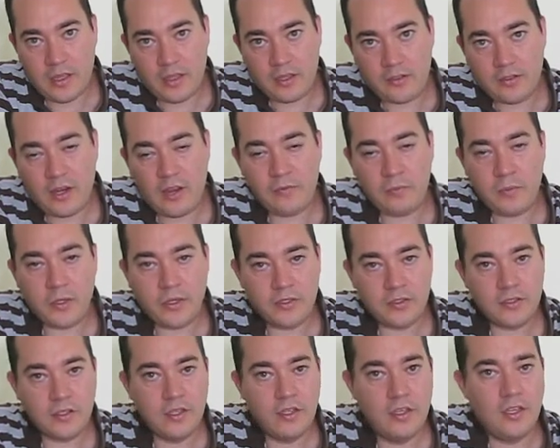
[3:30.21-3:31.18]
craft
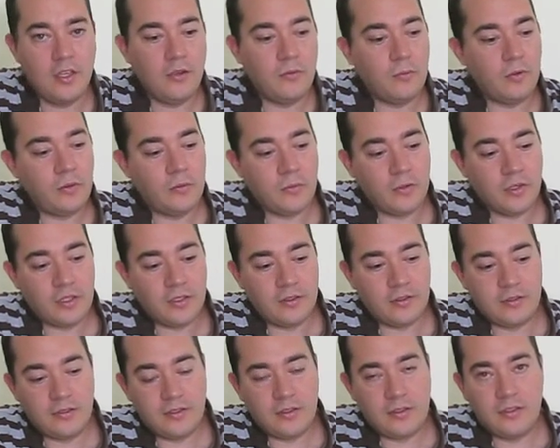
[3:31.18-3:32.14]
beers, we would
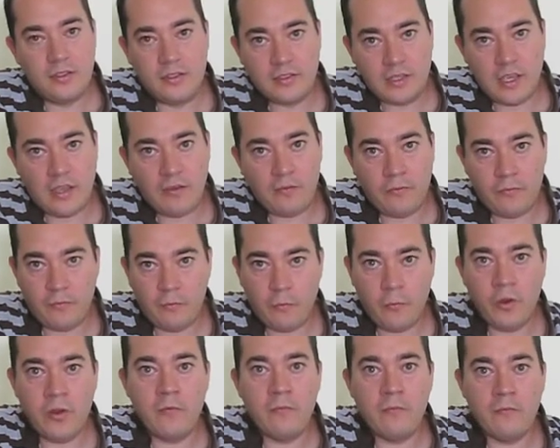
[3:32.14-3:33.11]
save
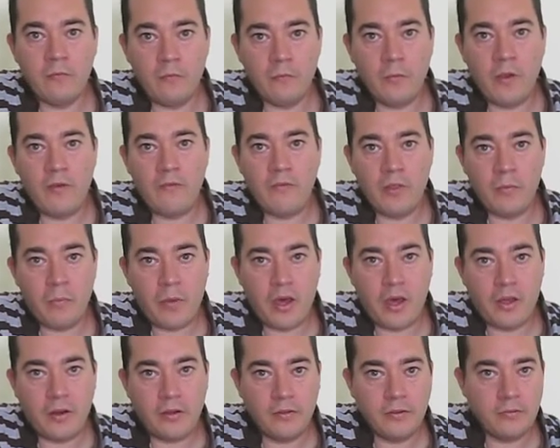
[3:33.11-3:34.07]
one of the
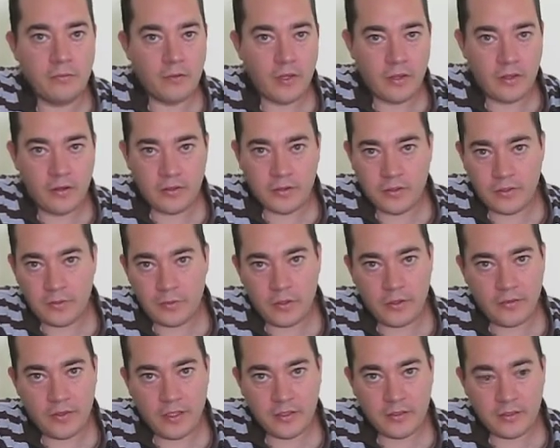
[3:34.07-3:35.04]
bottle, whether it was a
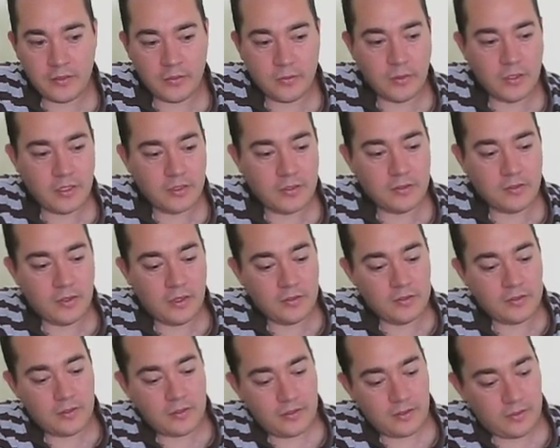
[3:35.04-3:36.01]
12 ounce or 22
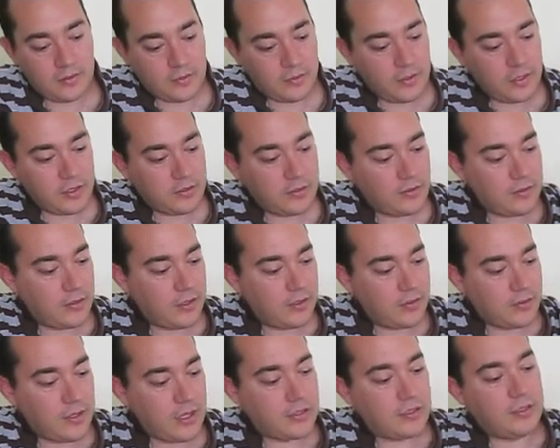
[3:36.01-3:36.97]
ounce. This is 22
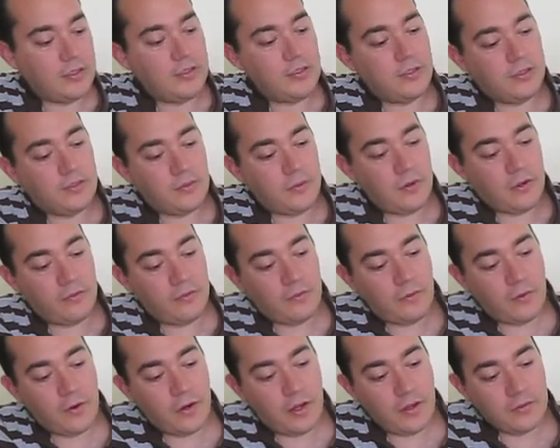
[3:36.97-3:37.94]
ounce. Actually, this is
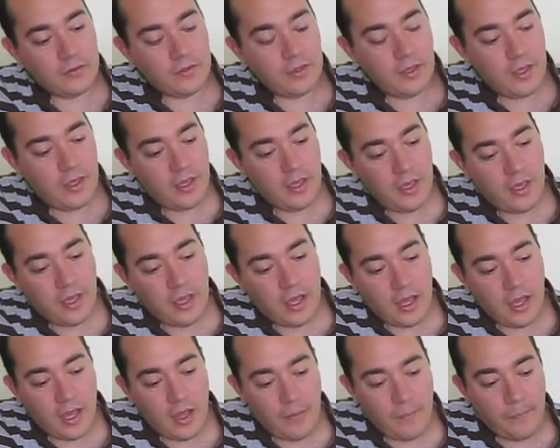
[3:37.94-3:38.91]
24 ounce.
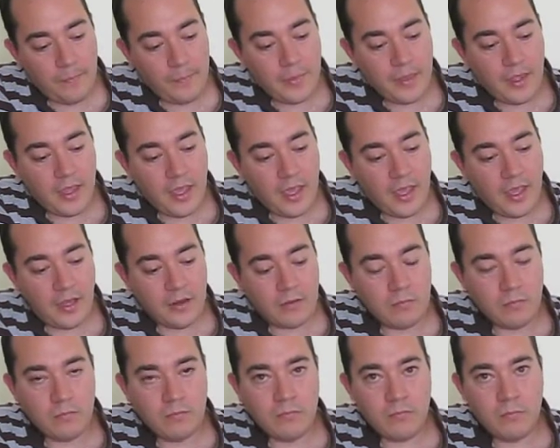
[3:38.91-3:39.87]

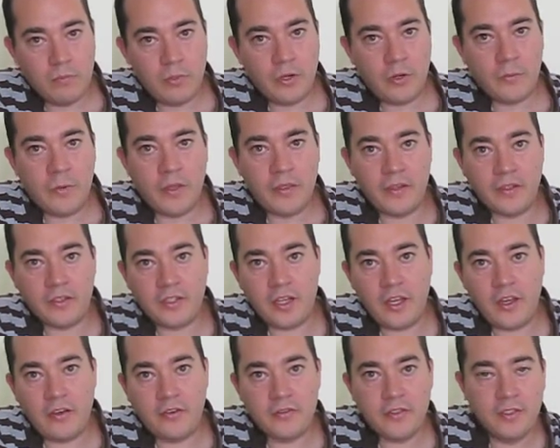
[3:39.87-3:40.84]
And put them on the
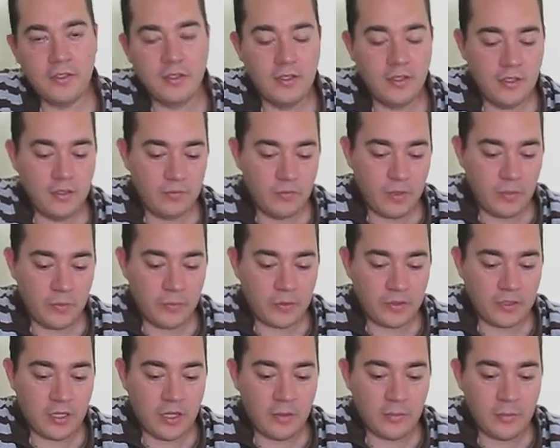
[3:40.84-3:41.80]
shelves. People
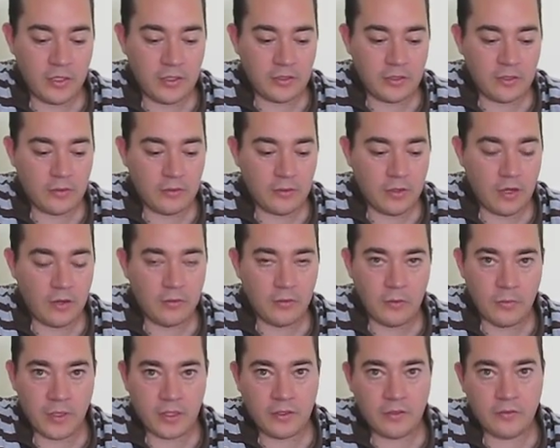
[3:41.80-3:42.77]
would come into our
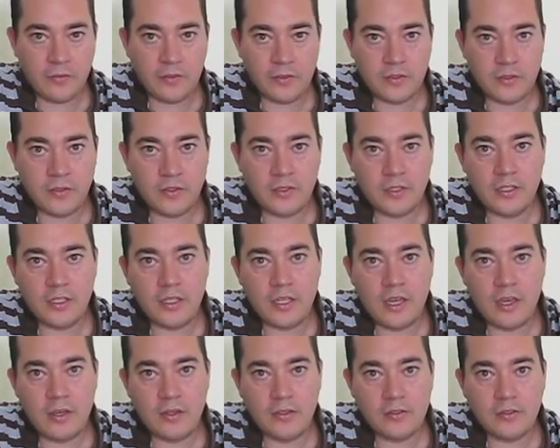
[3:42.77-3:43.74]
room at the fraternity
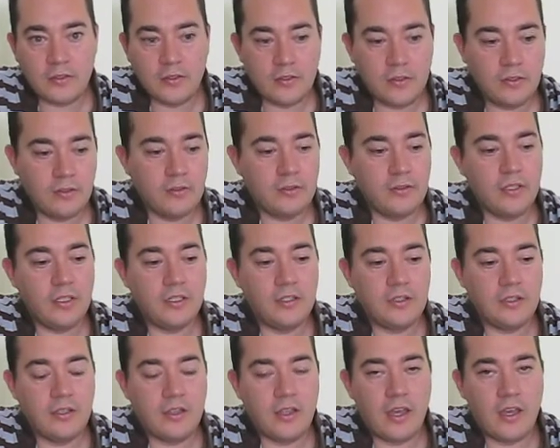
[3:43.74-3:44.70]
house or later
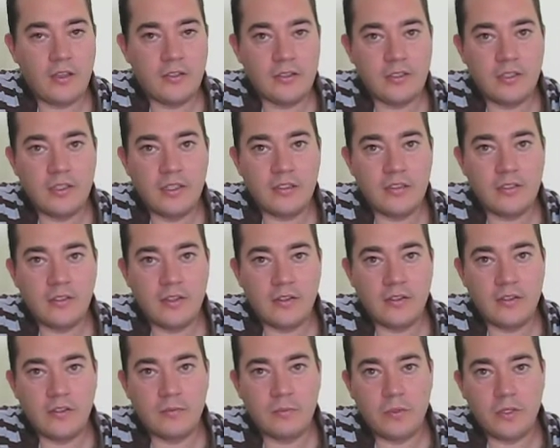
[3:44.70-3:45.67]
into the house, and they'd see all
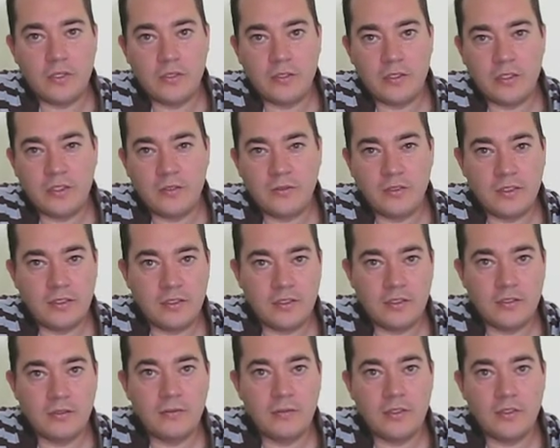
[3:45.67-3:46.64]
these beers, and it
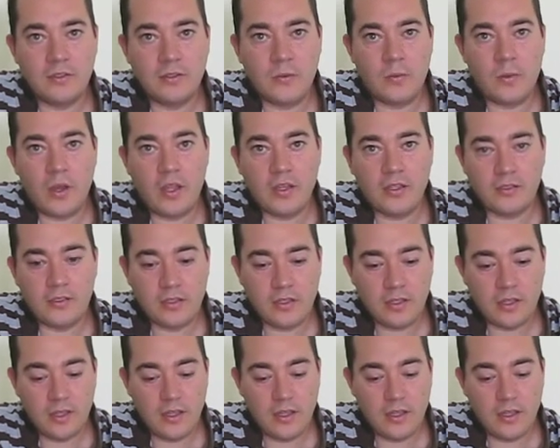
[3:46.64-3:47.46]
was quite